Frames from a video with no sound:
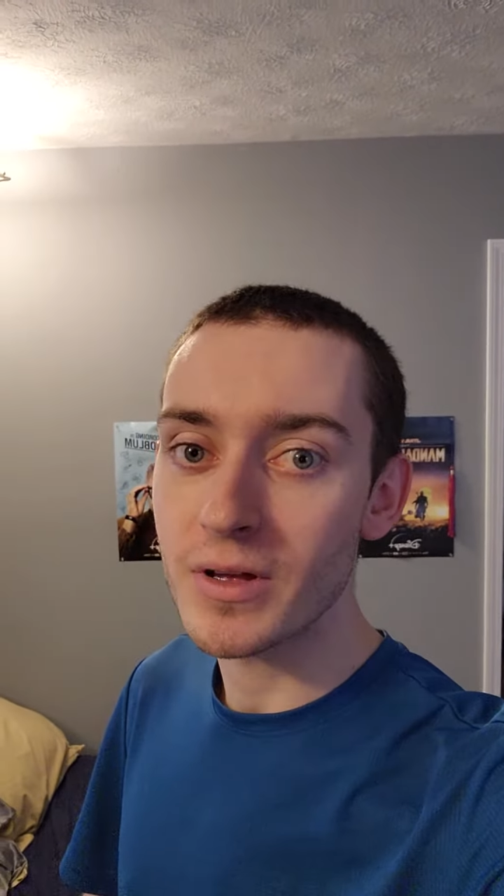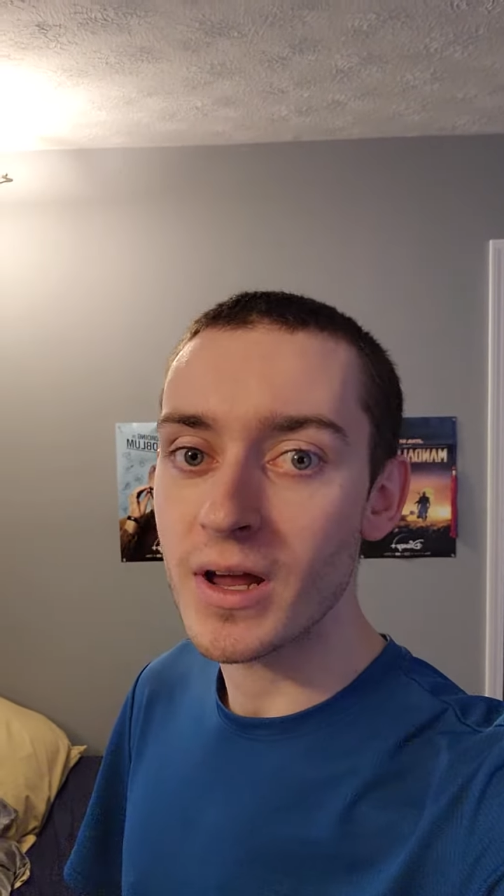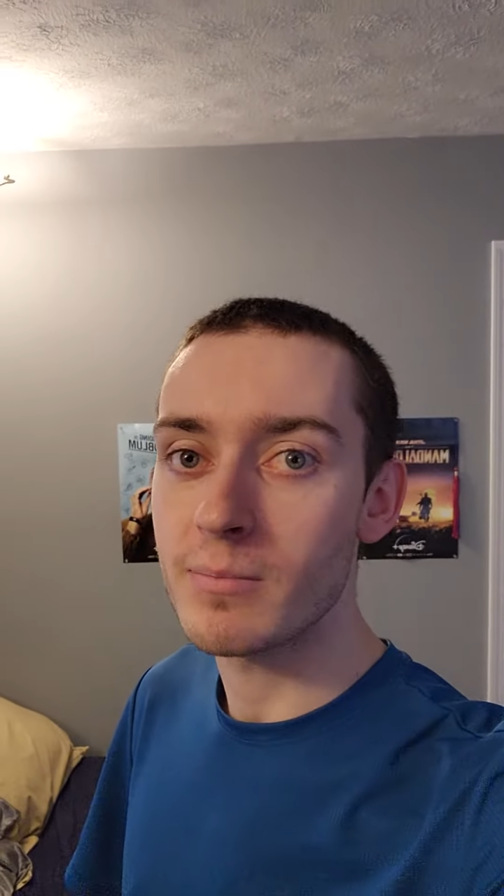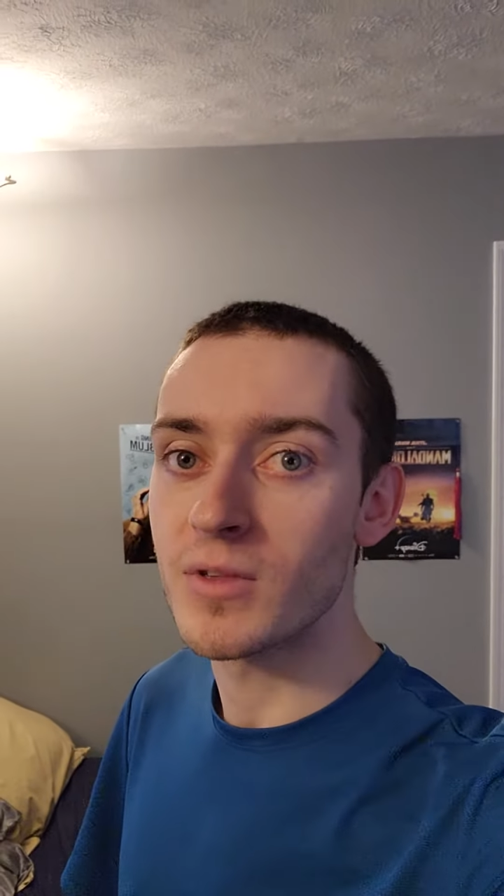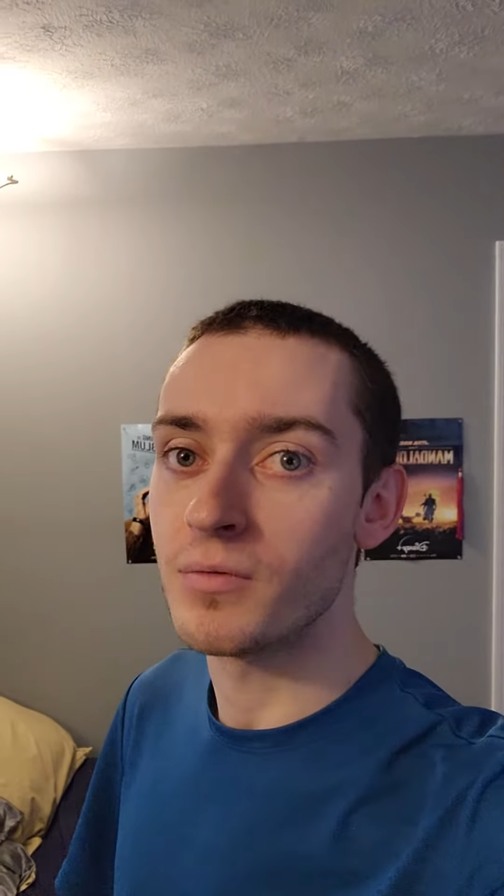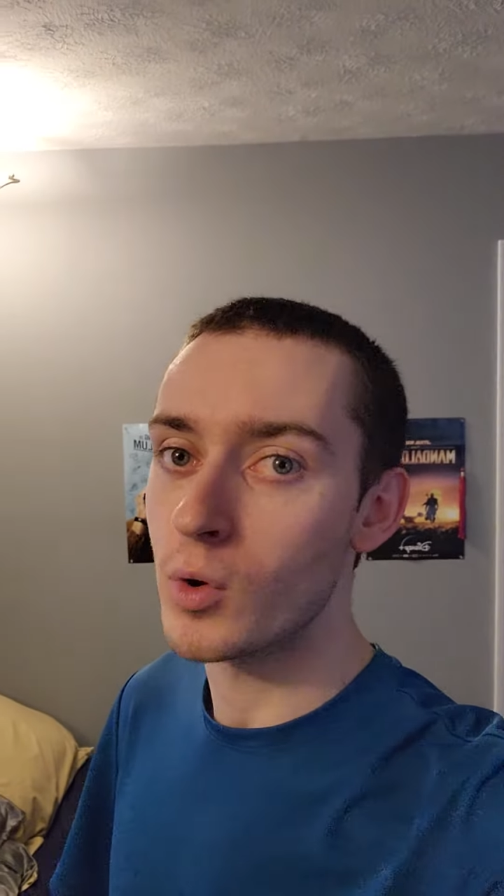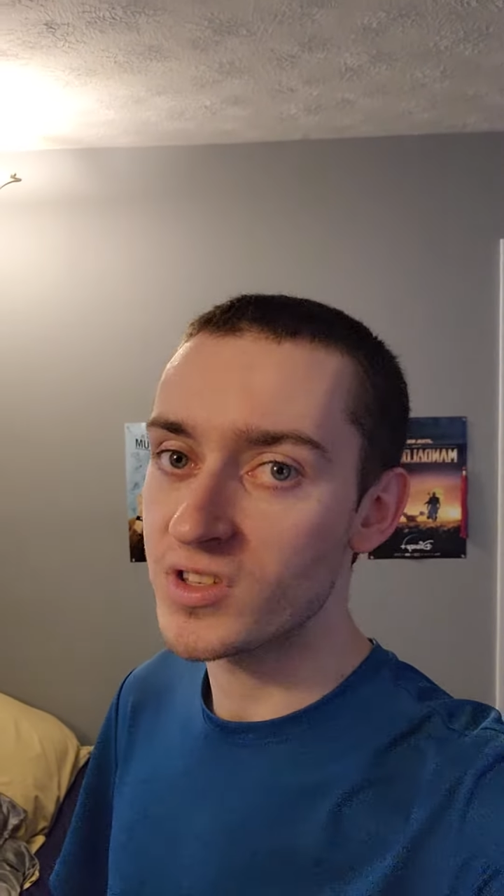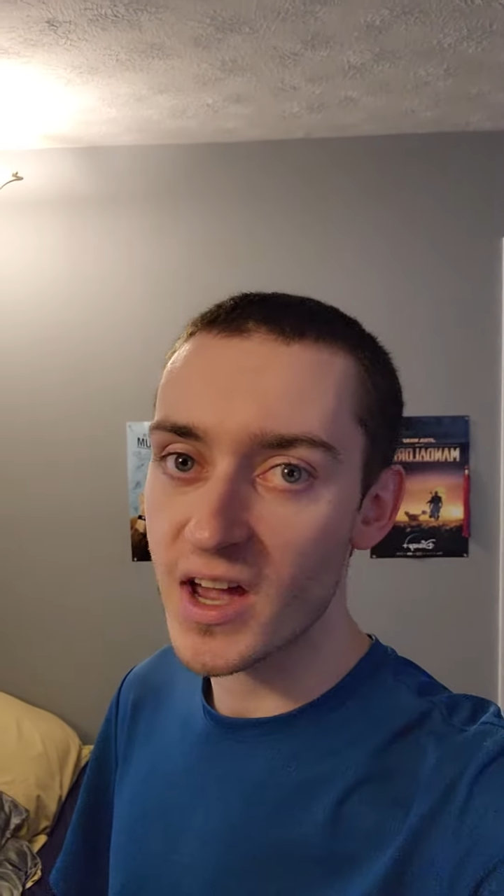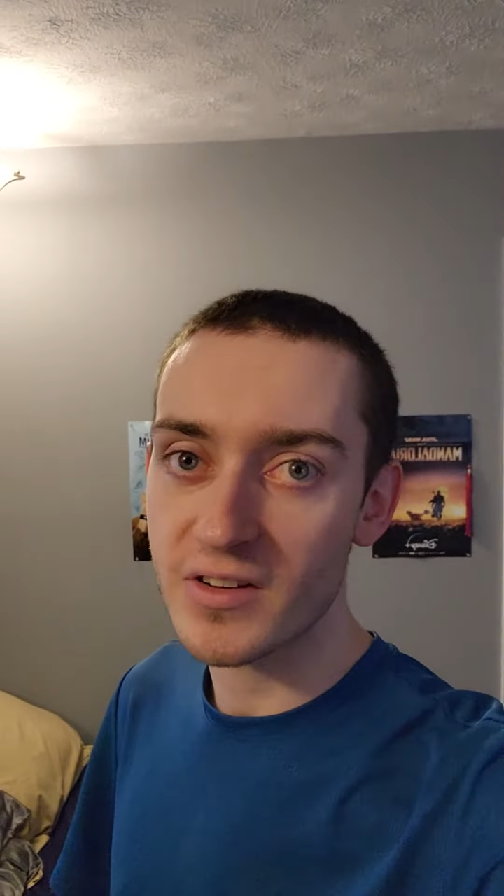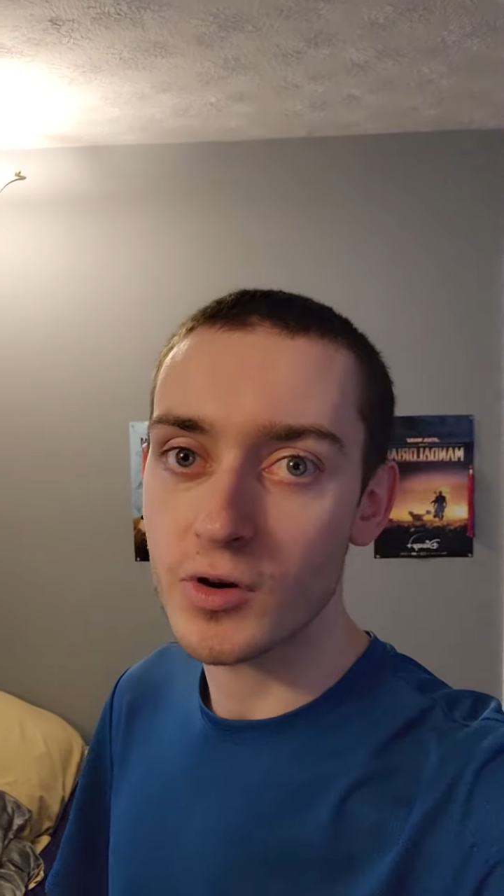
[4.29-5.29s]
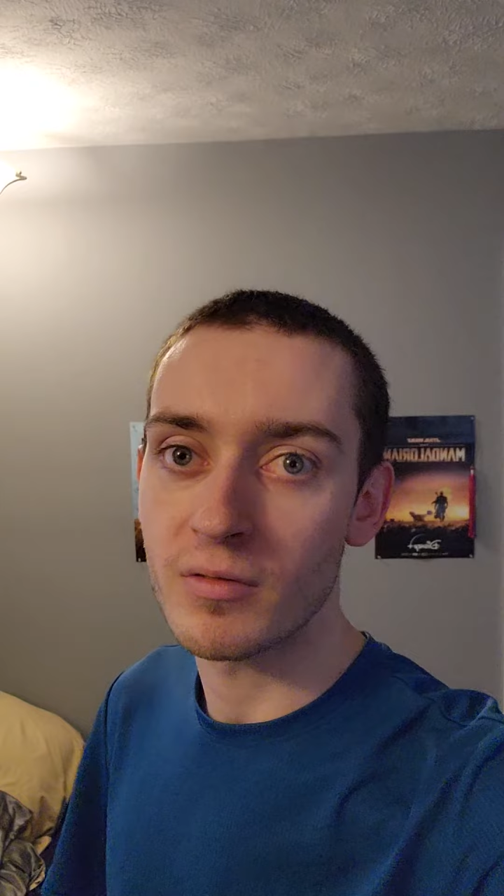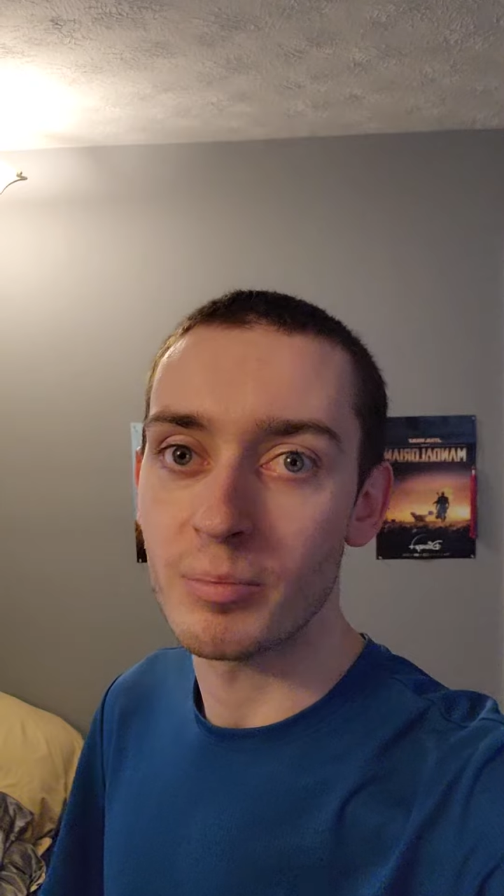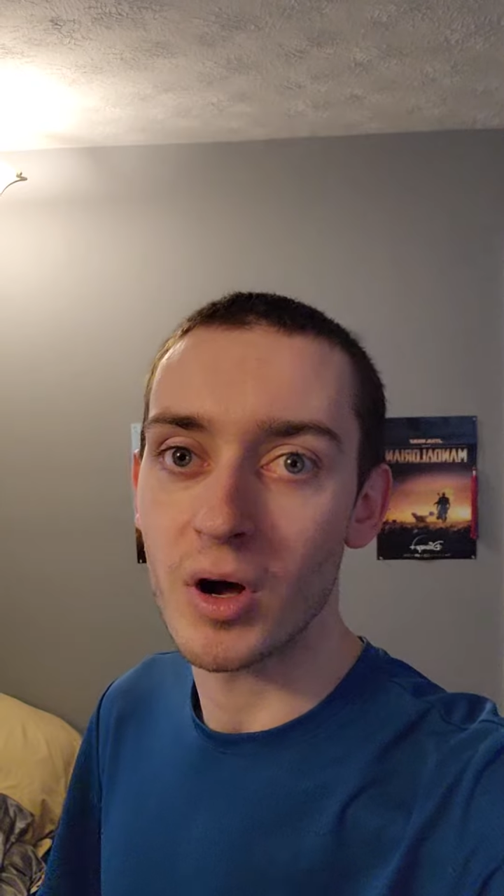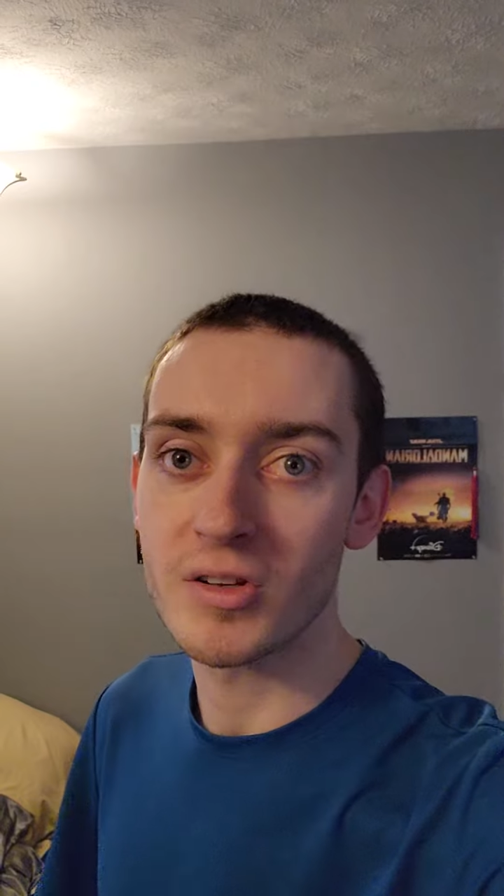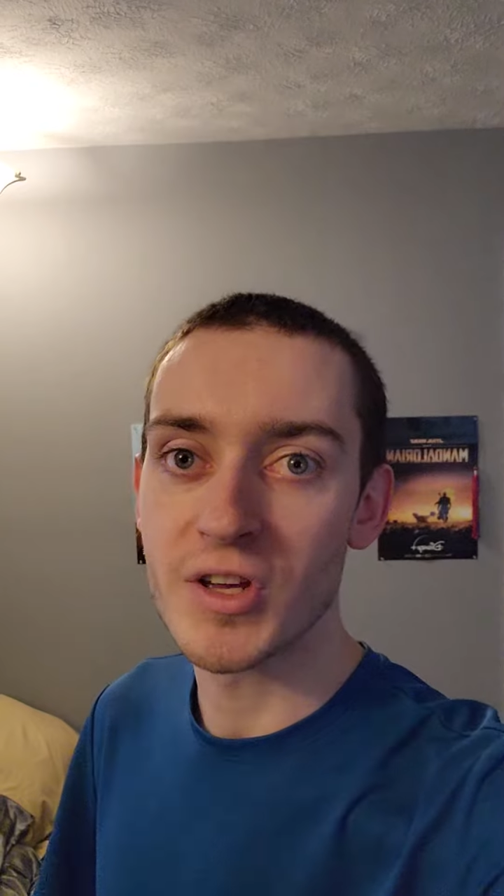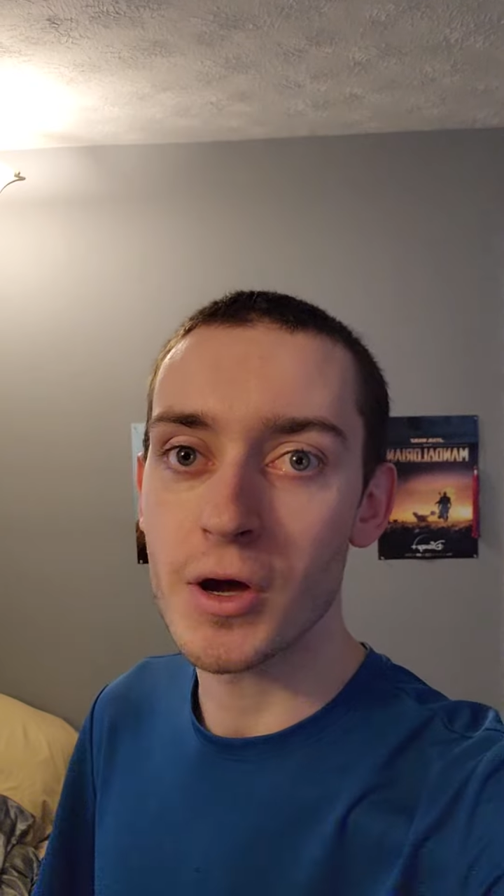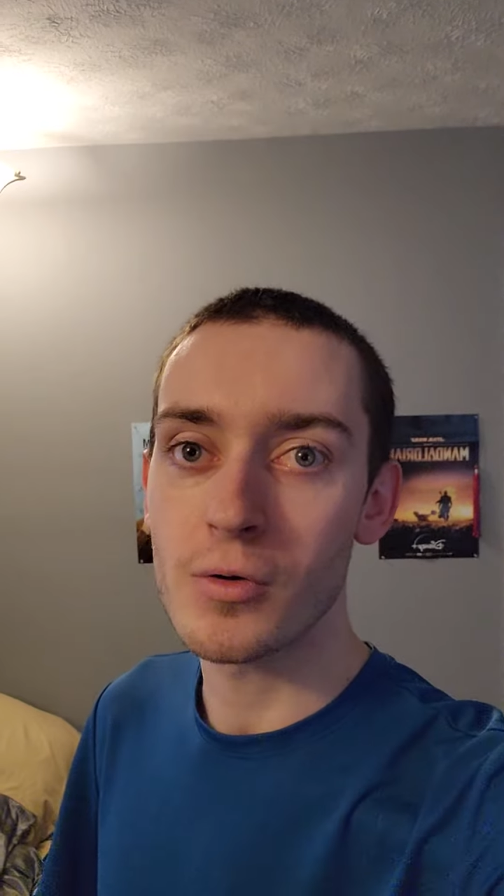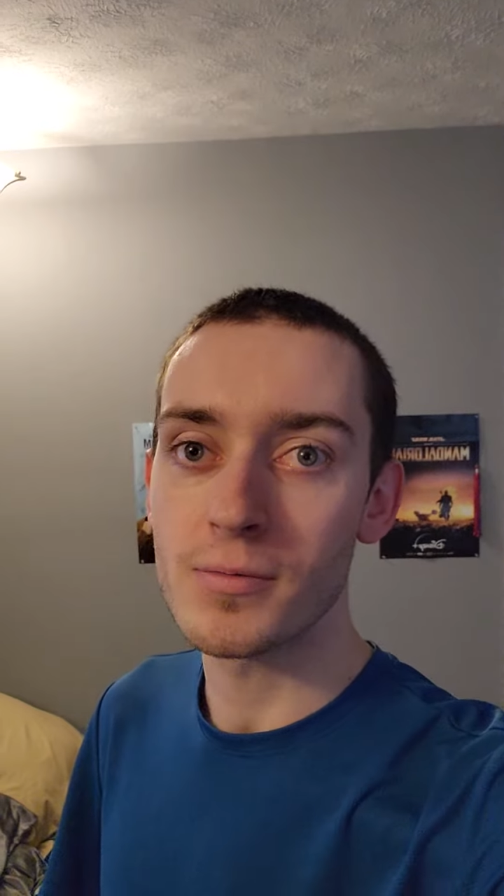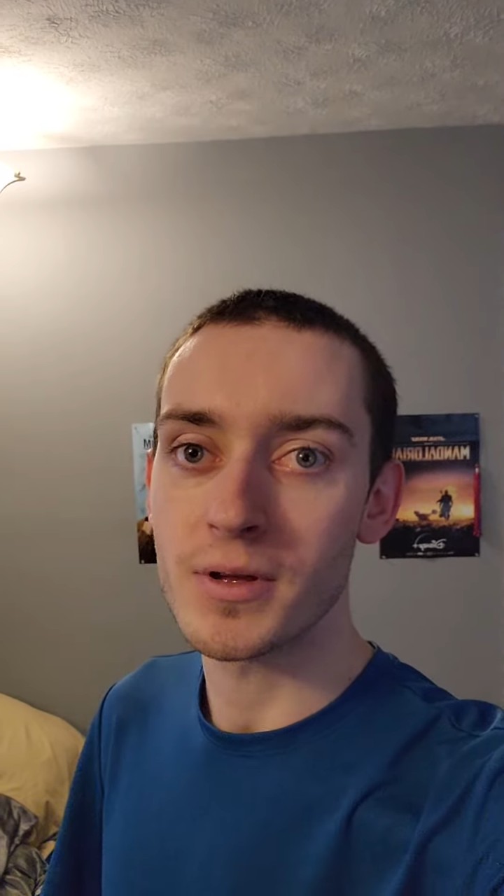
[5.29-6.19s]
and I'm the voice actor of Balto